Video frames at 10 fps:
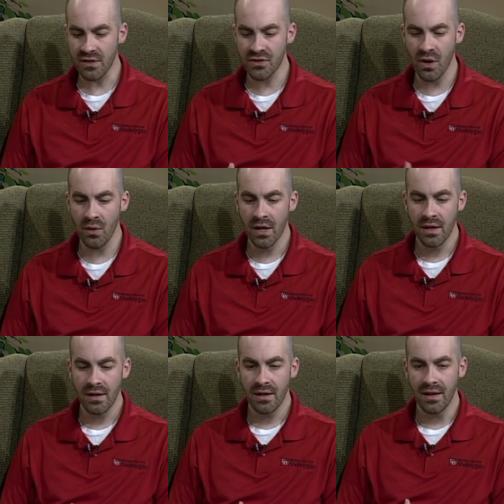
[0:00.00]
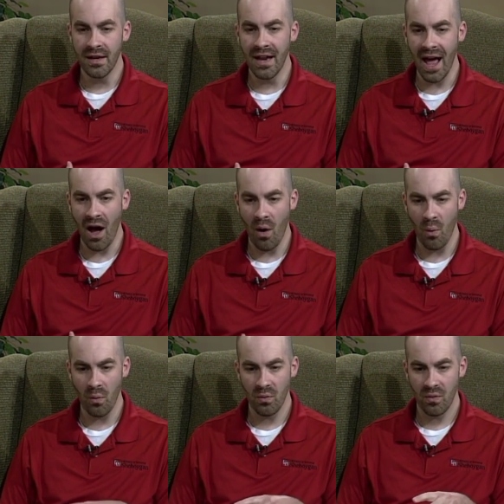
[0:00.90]
So
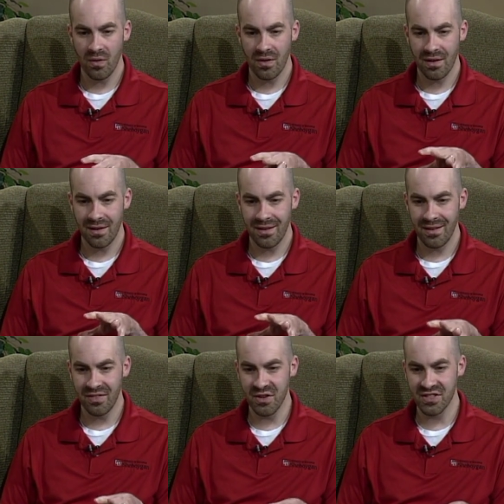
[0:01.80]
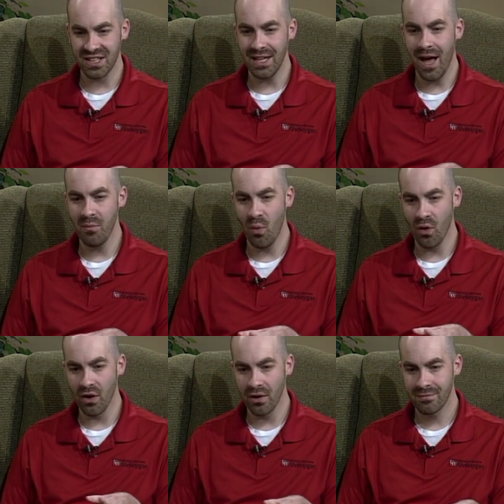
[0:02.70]
now there's a lot
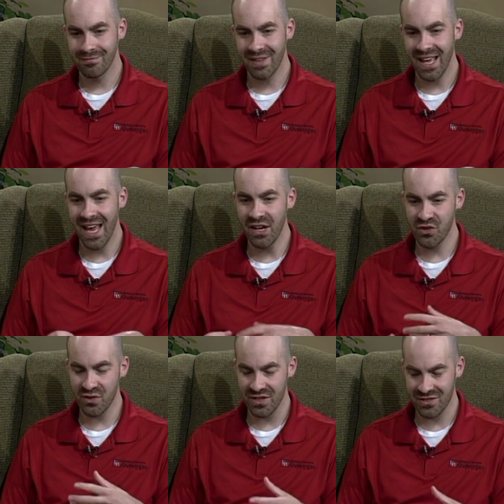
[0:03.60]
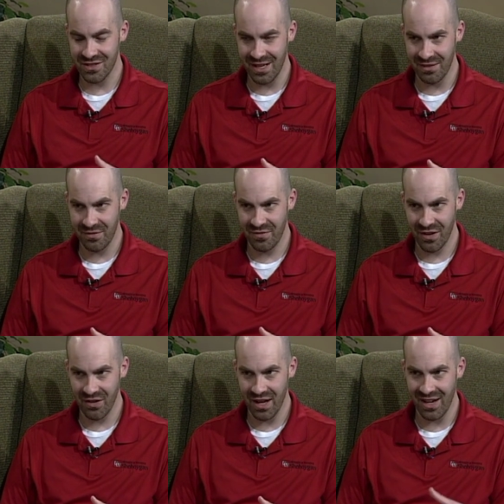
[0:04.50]
more interest in
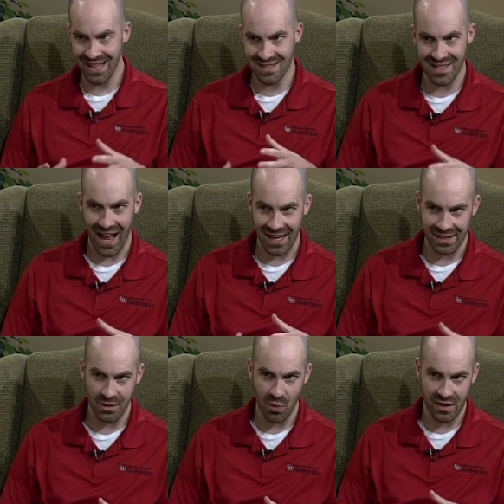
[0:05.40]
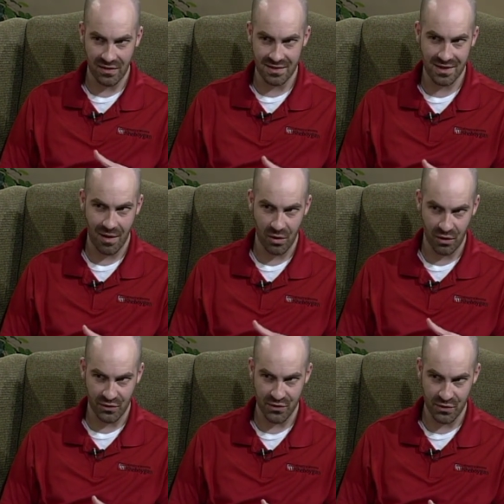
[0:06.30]
figuring out exactly what these
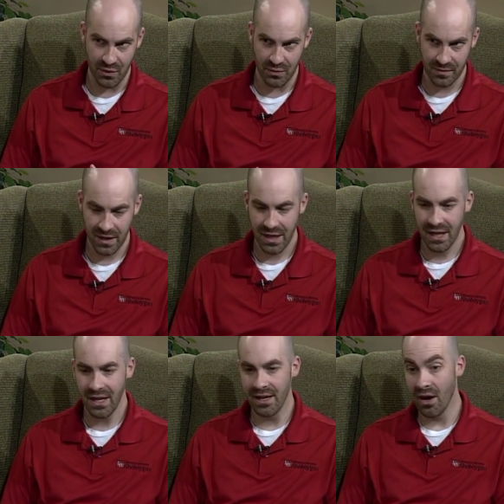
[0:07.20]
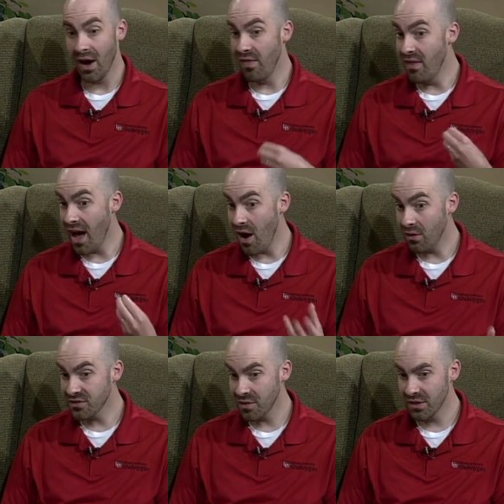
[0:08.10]
chemicals do. You know, and
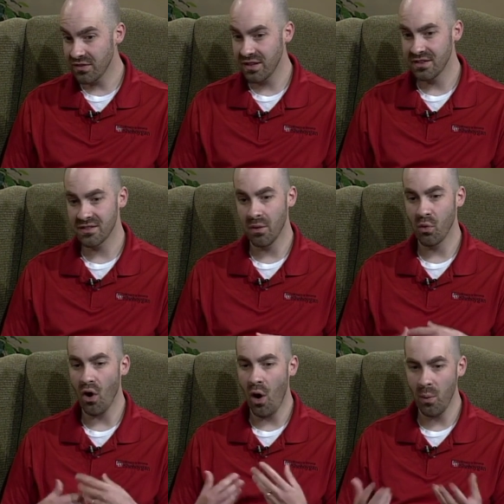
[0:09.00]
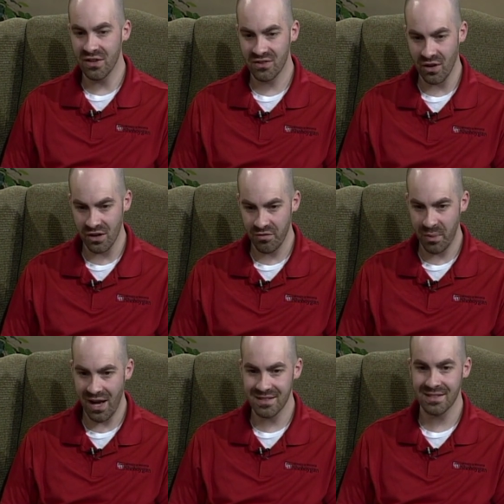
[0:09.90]
now some of the things that were always thought of
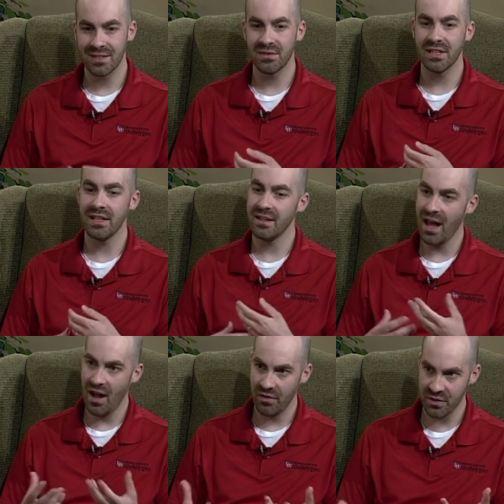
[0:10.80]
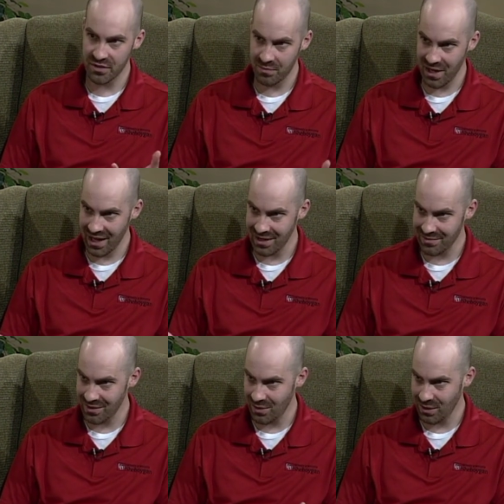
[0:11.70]
positively, now there's some
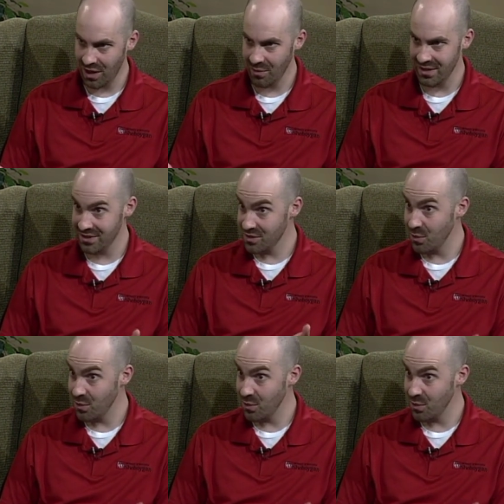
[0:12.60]
negative to go along with mm-hmm. it.